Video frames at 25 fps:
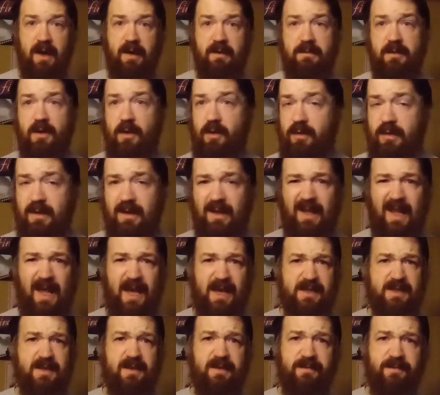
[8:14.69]
No,
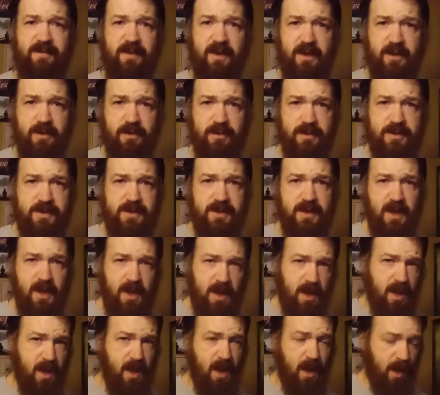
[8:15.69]
classic figures,
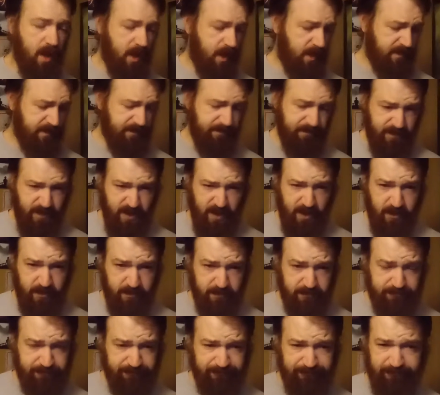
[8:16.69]
no,
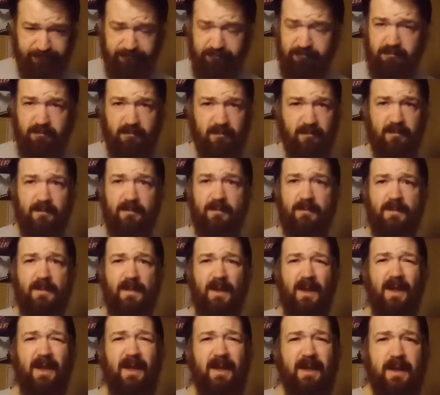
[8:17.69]

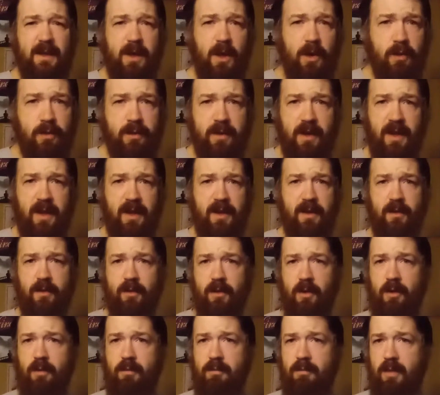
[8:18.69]
like Conan
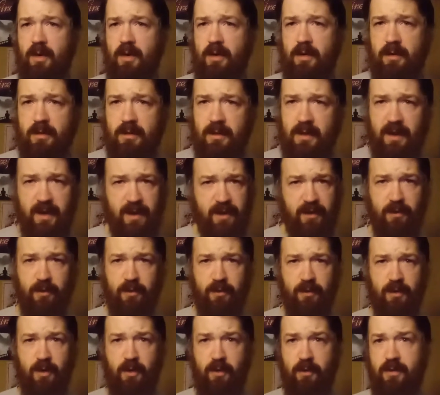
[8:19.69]
or Merlin
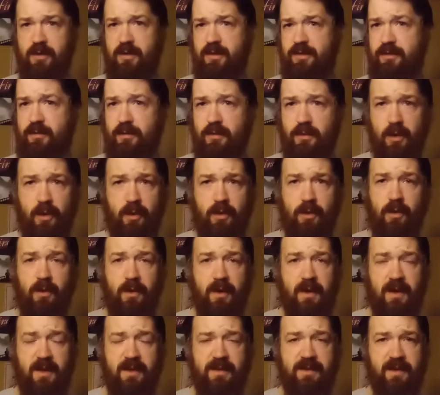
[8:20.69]
or no Cthulhu, no,
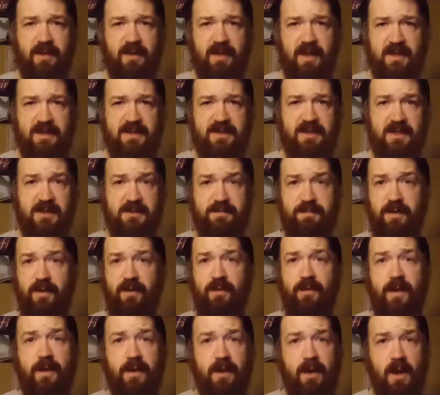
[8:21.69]
anything that's has been
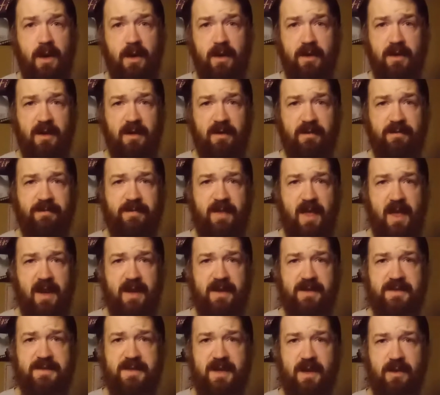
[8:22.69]
around long enough that
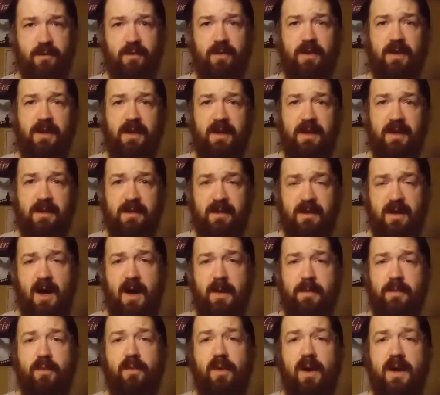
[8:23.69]
it's not really, the
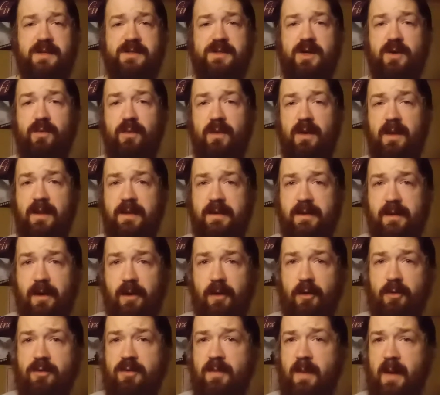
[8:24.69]
copyrights aren't really
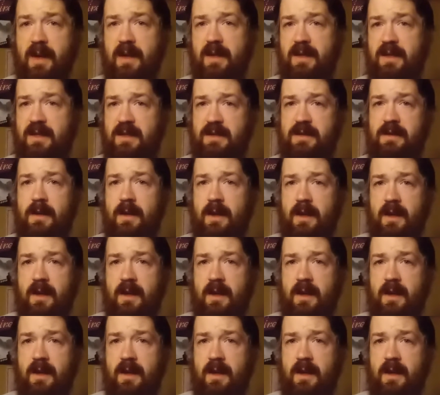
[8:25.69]
owned by any